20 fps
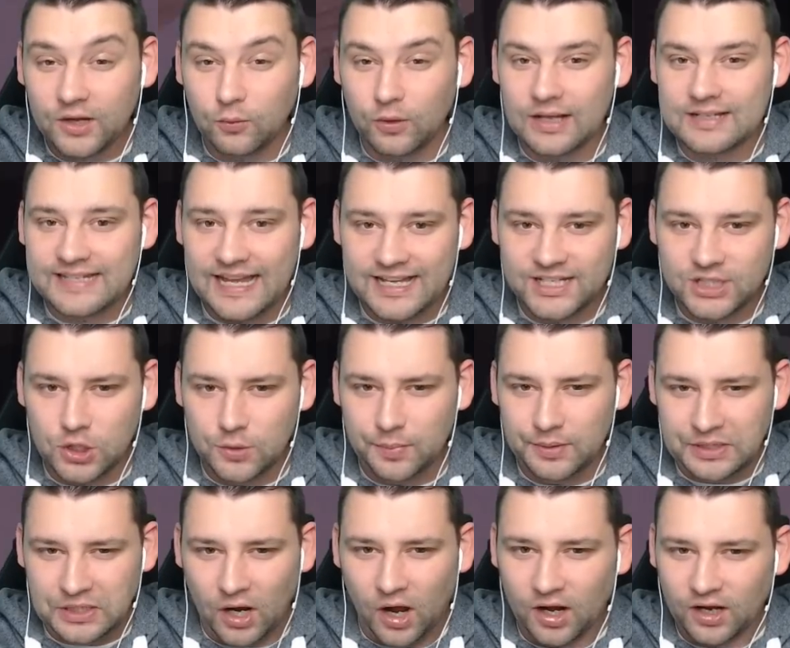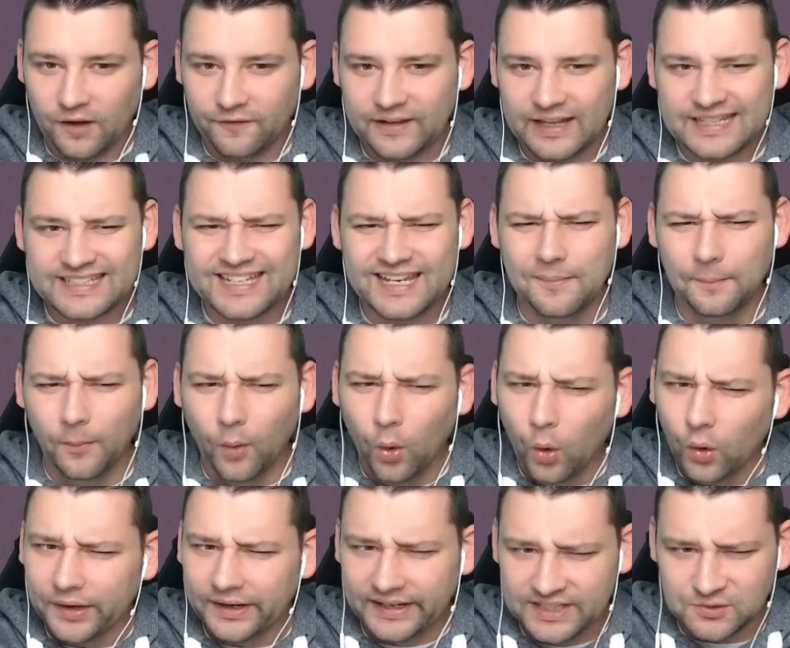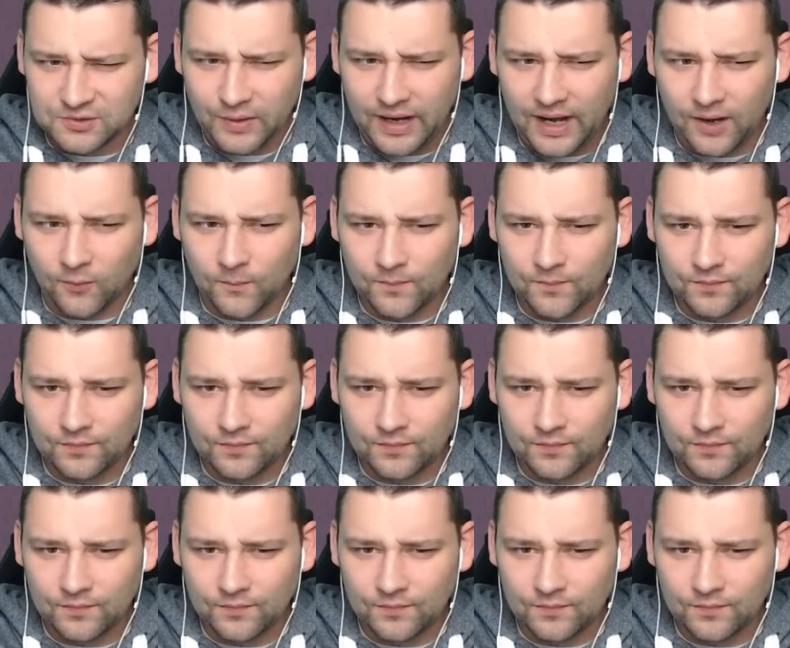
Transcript: When I say super dark, I think it's nearly morning as well.